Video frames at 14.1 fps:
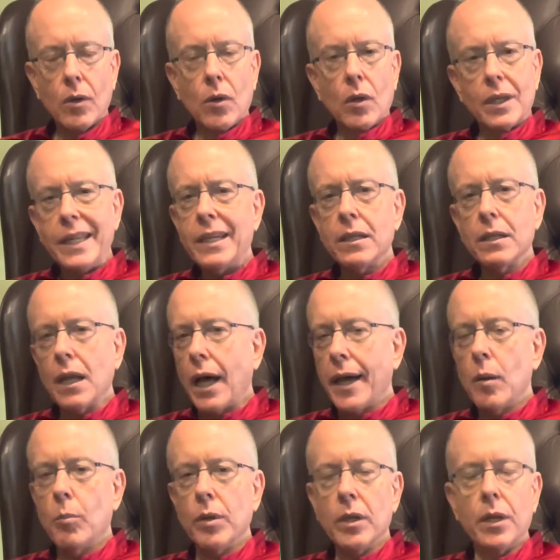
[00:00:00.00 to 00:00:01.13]
Legal
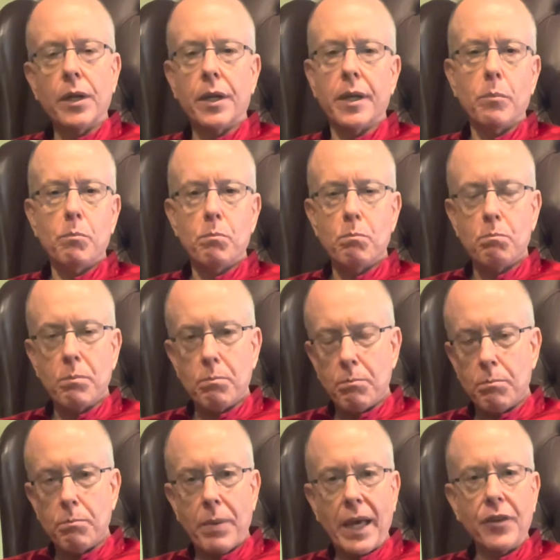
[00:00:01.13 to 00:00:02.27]
liability
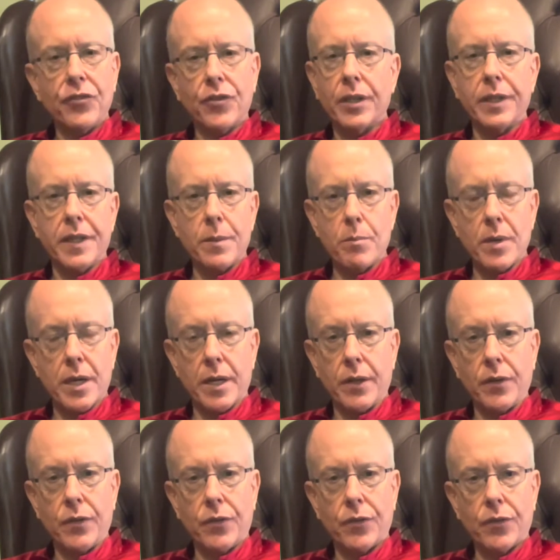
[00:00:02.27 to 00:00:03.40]
basically
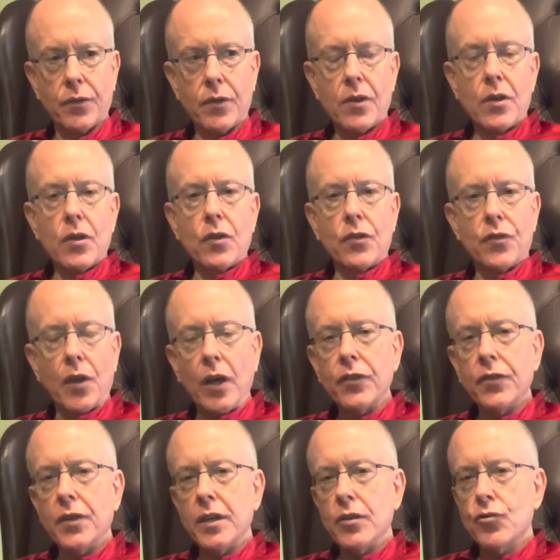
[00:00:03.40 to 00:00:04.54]
means, does
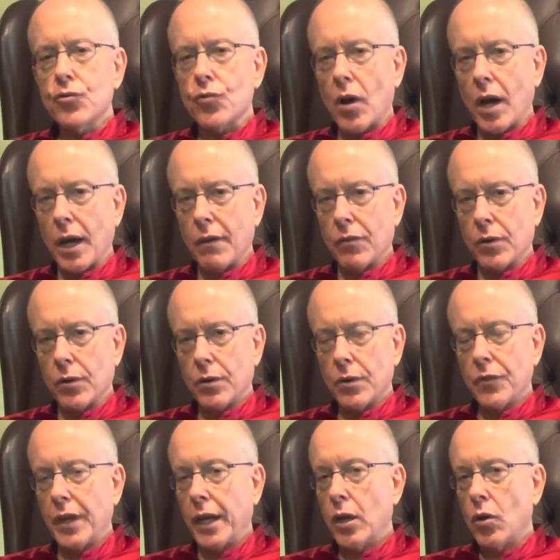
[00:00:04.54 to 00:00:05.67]
the driver
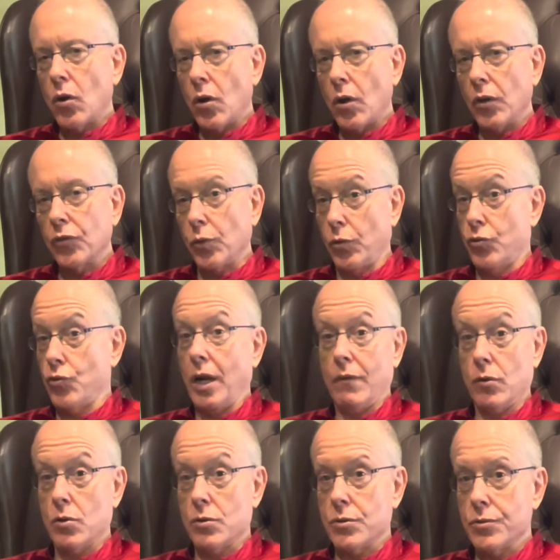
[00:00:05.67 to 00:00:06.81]
that caused, or the
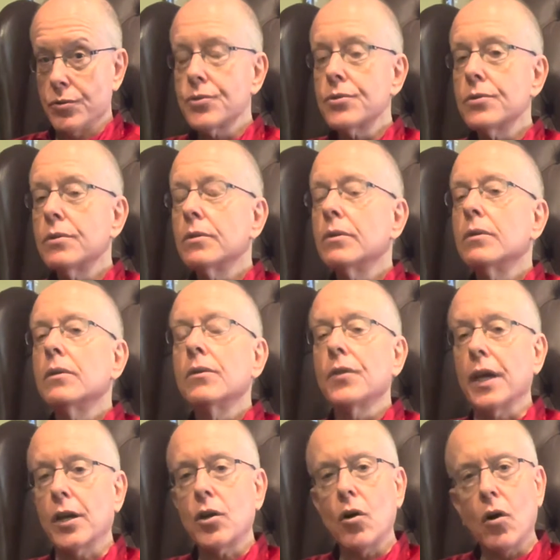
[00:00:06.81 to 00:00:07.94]
drivers
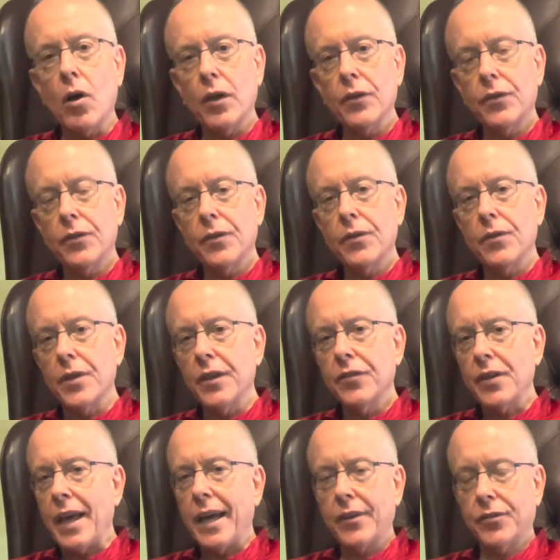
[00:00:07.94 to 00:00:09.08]
that caused this
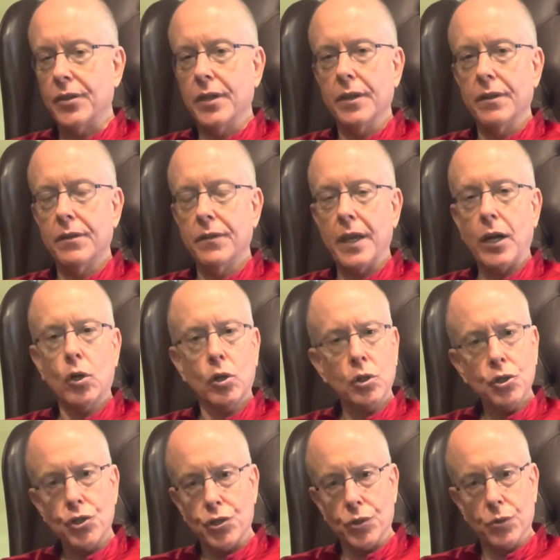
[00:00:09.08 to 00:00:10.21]
accident that
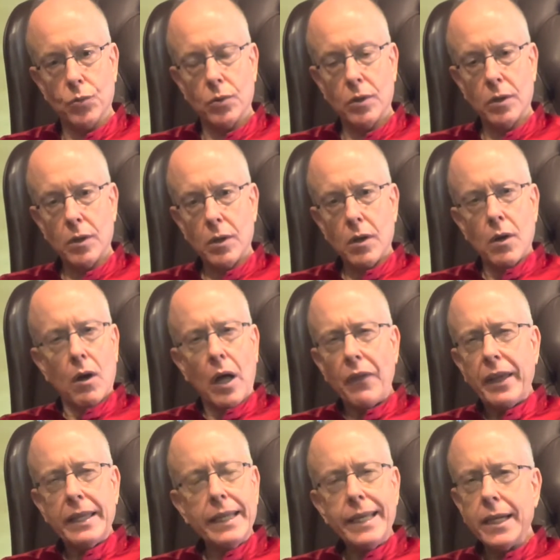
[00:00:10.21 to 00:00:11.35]
hurt you, are they
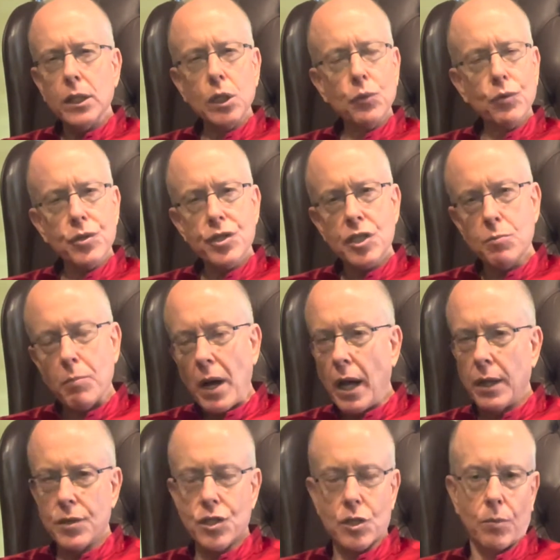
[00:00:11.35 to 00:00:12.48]
legally
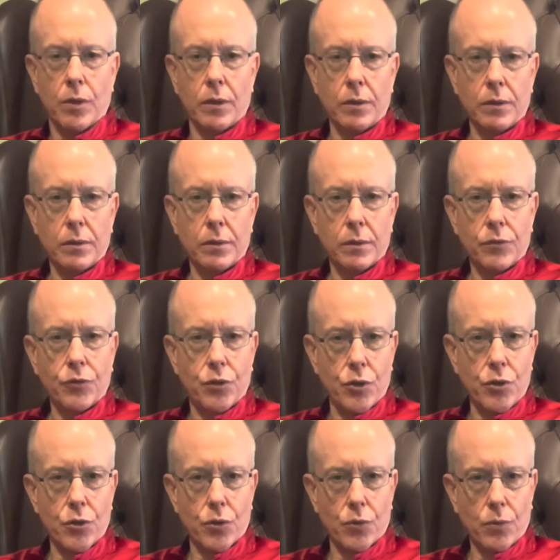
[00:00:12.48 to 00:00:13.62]
responsible to
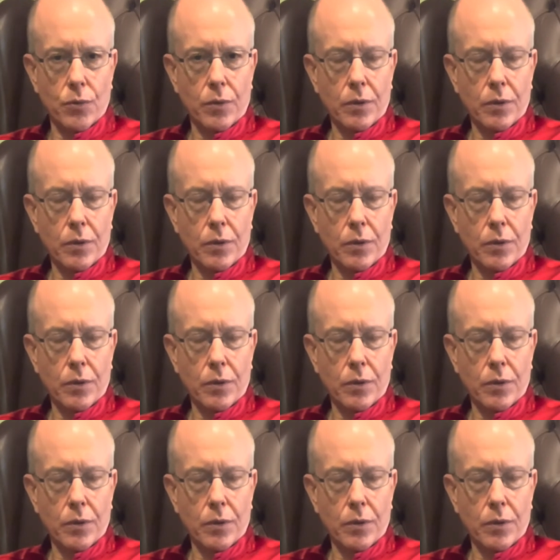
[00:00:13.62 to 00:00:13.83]
you